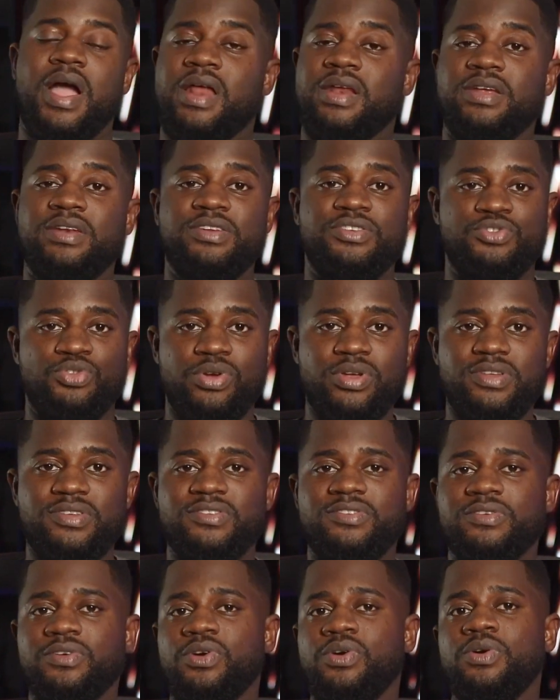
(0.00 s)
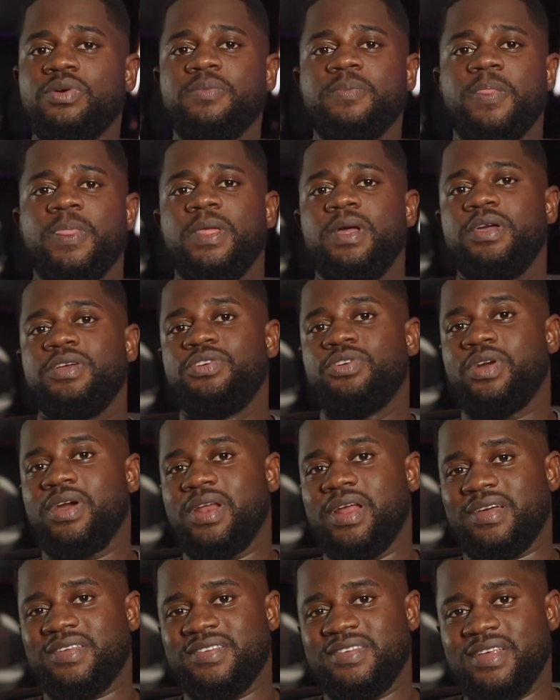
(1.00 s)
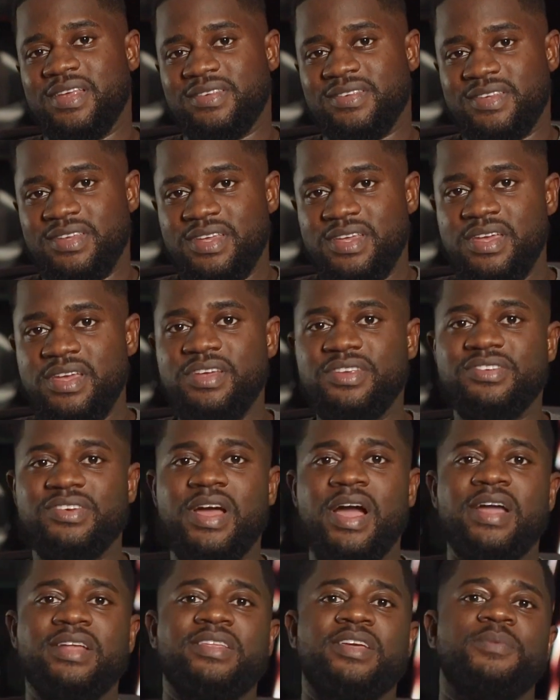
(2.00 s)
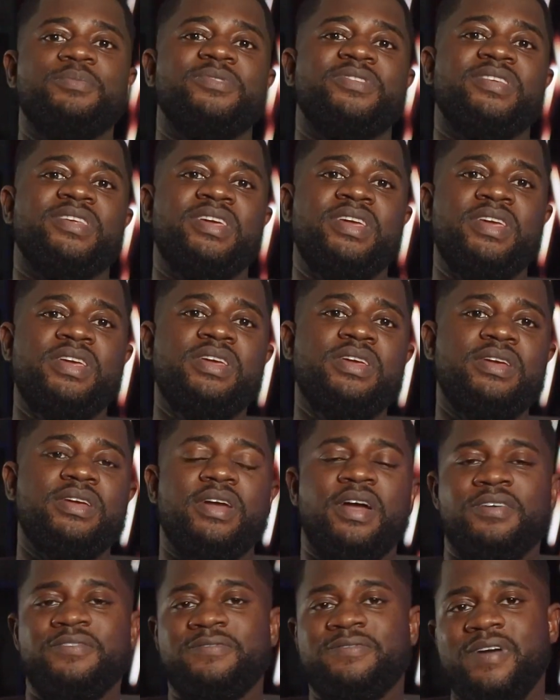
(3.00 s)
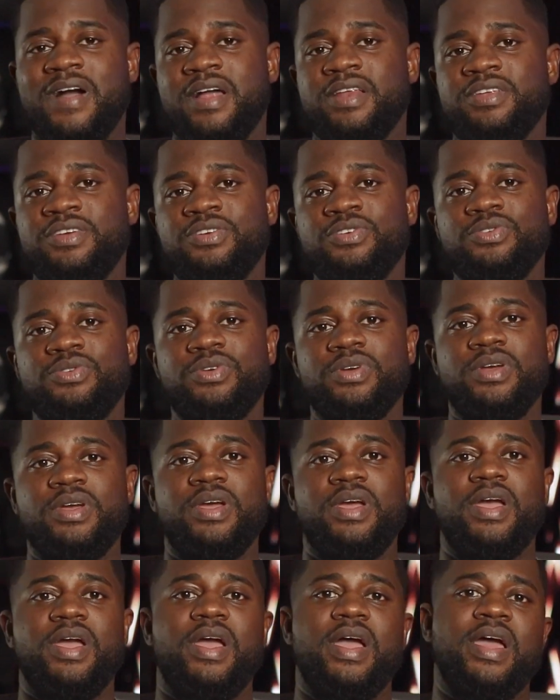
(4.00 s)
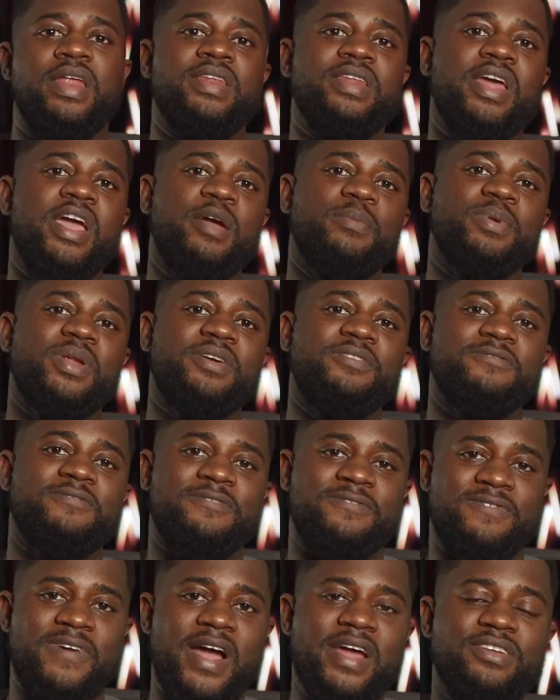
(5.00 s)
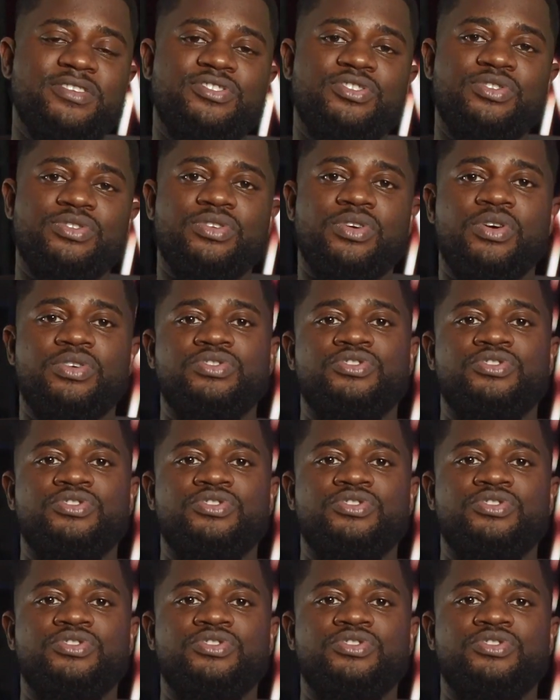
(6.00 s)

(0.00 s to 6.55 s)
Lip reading: And in doing so, you can access each item's key and value, enabling fine-tuned